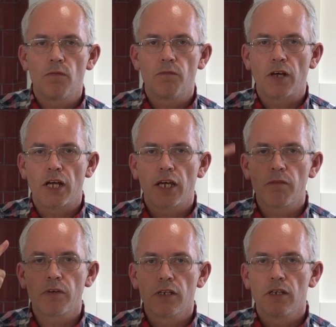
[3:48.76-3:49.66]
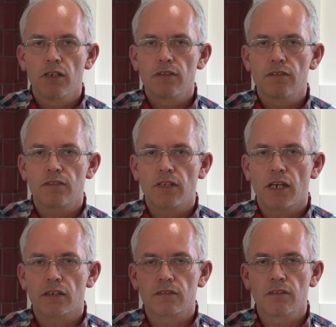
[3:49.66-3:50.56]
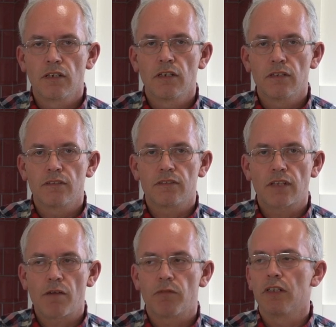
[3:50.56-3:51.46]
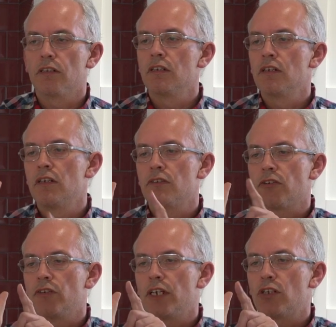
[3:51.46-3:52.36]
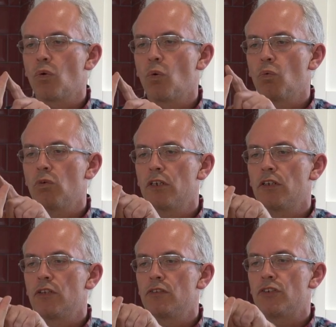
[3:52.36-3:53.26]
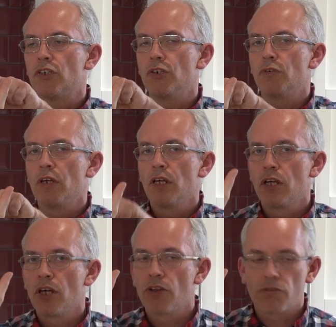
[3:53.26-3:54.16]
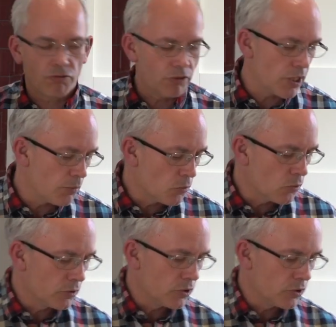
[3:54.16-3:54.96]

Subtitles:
5, 6, 7. So I need 1, 2, 3 more